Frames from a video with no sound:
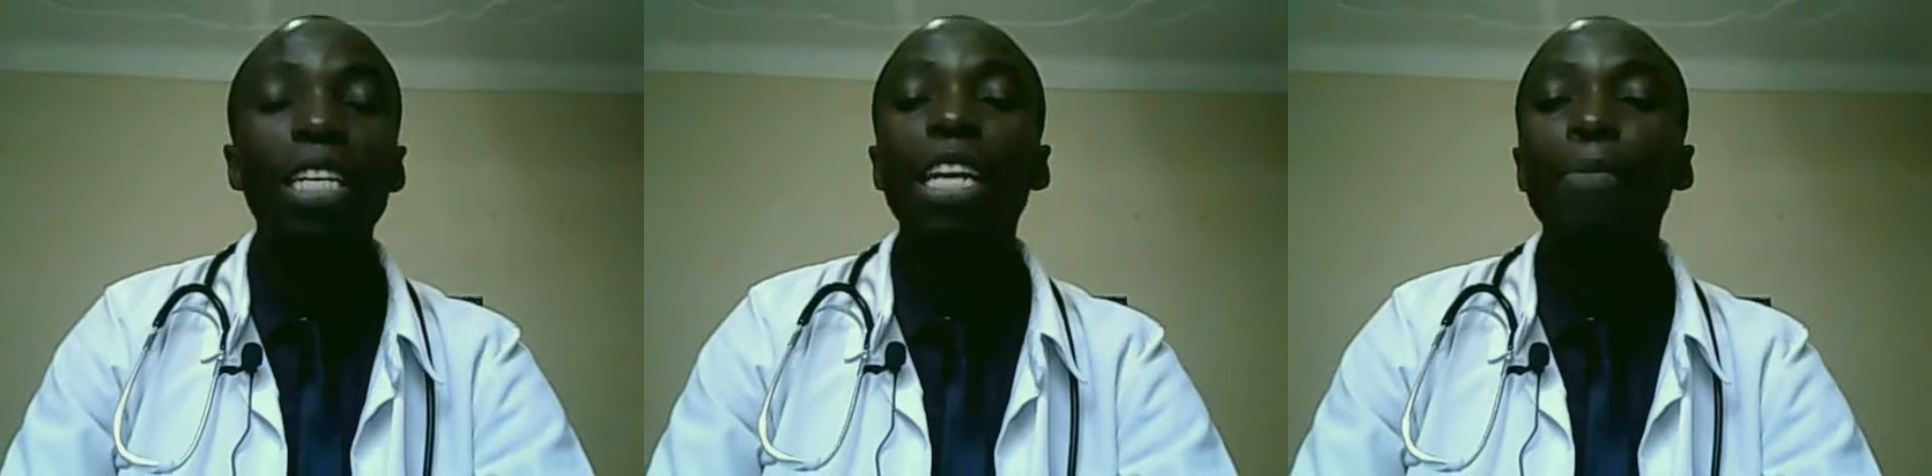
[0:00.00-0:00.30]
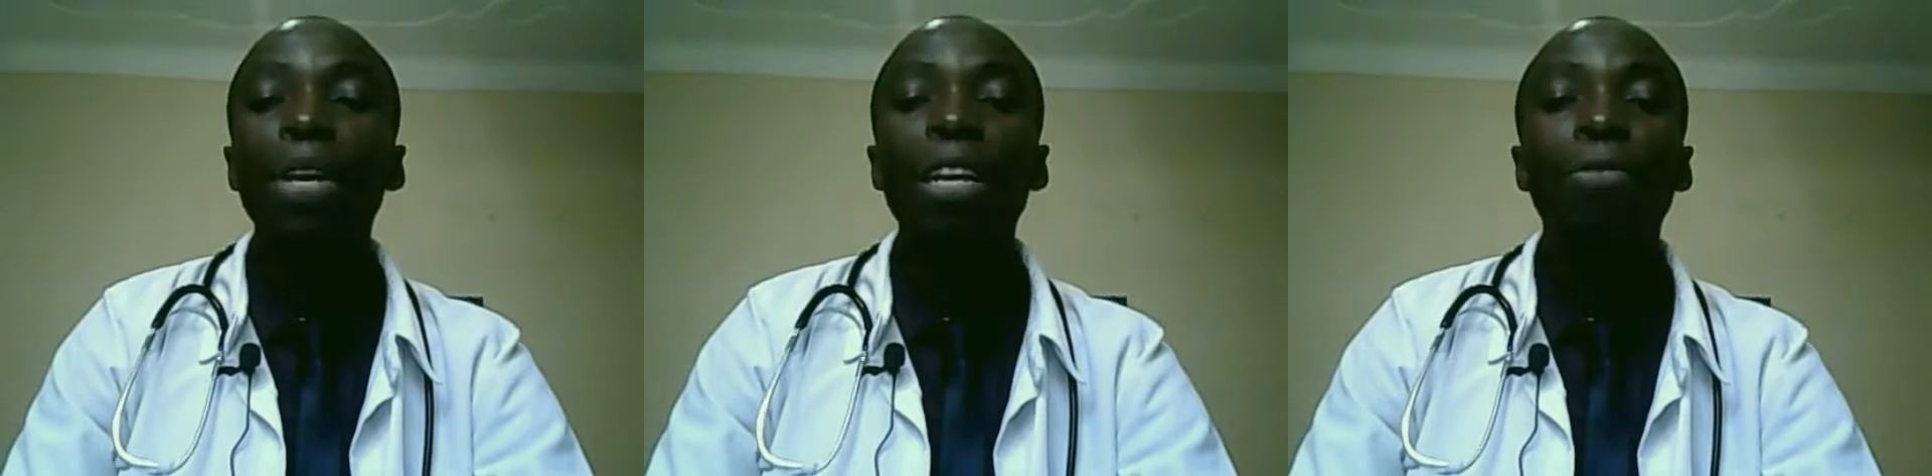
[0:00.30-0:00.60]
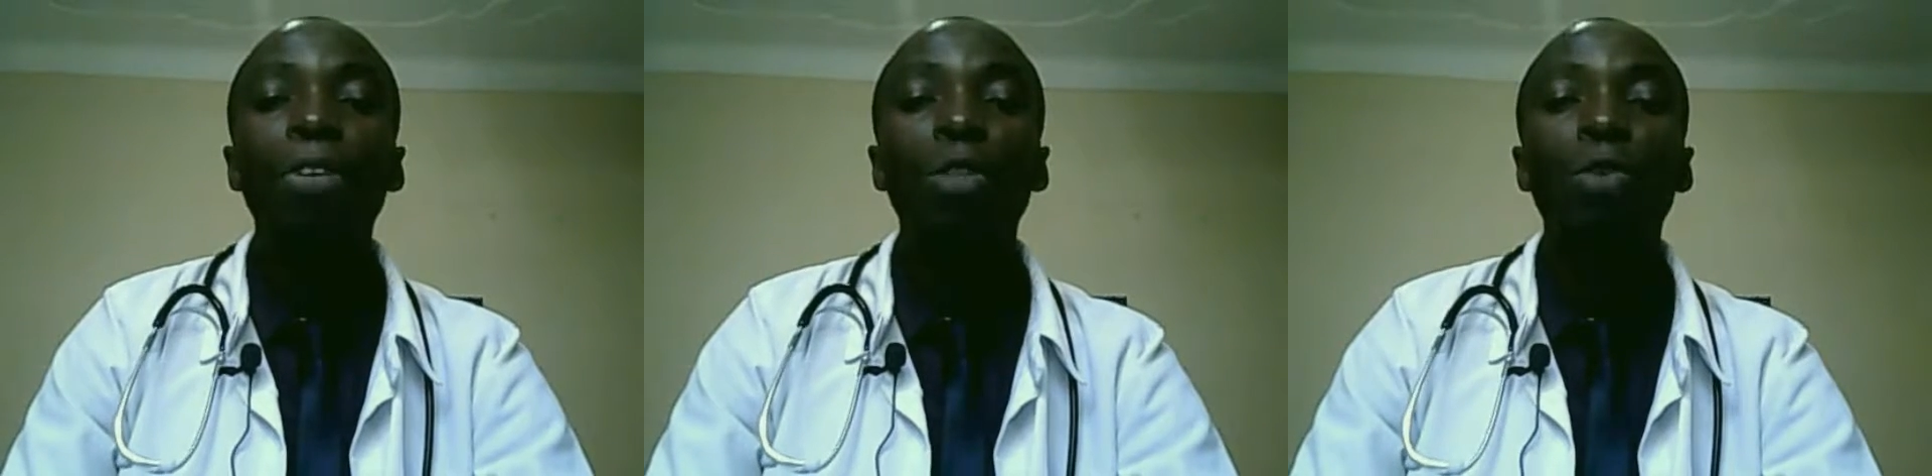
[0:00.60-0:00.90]
The
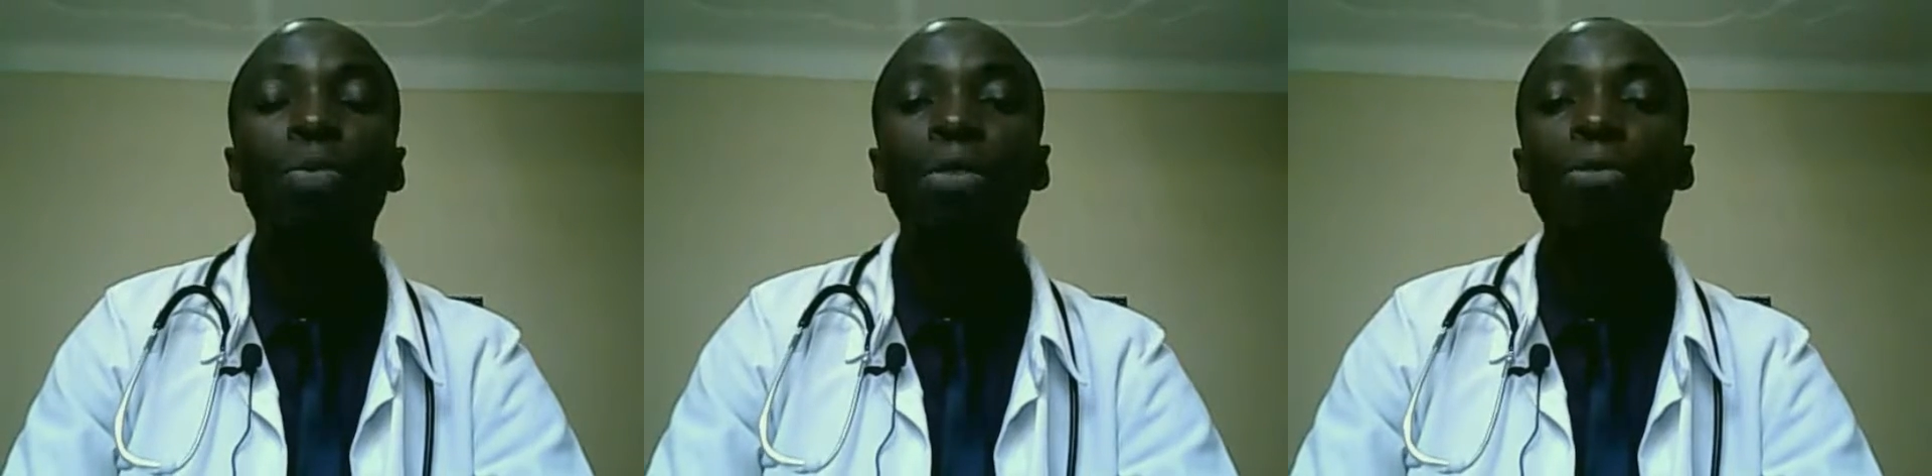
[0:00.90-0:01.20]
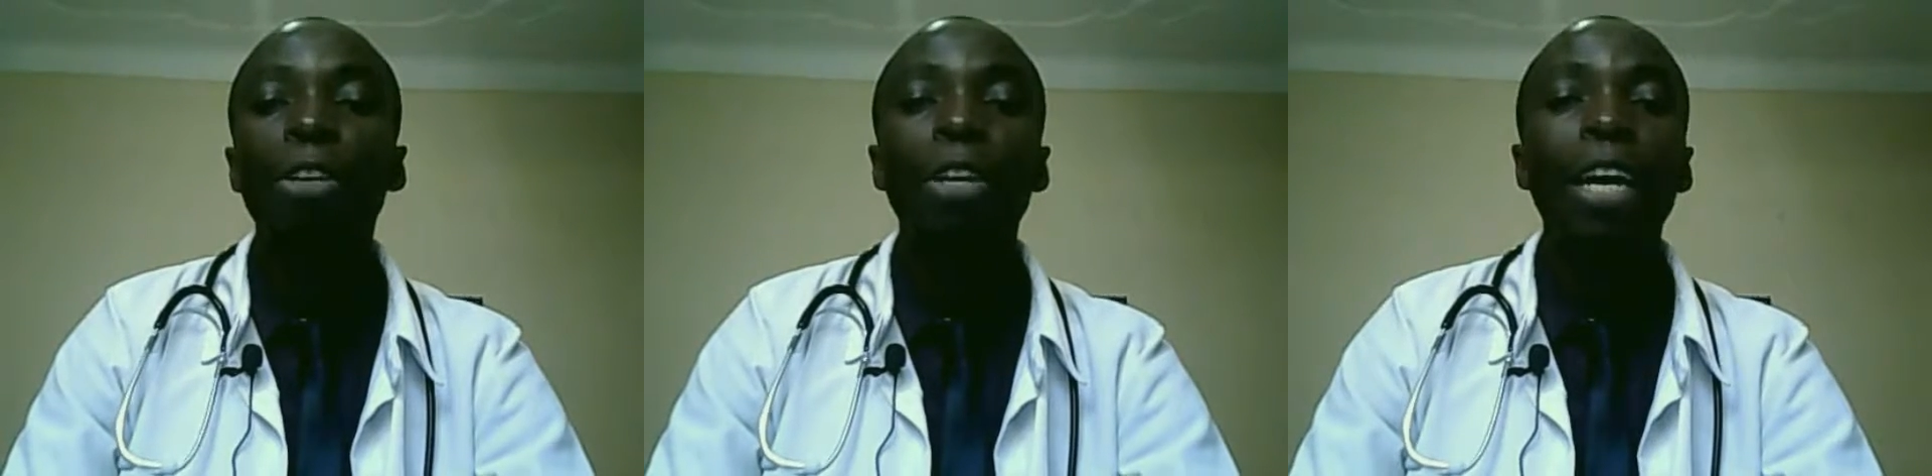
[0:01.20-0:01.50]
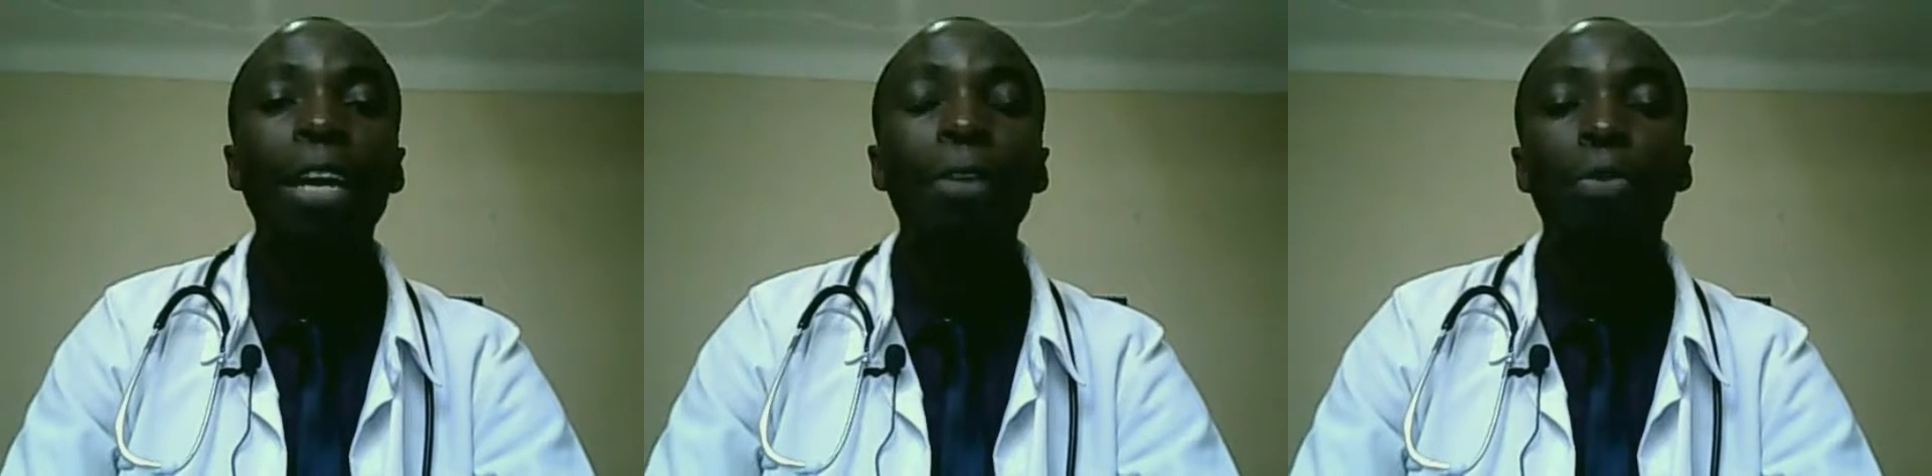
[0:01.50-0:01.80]
benefits will be very high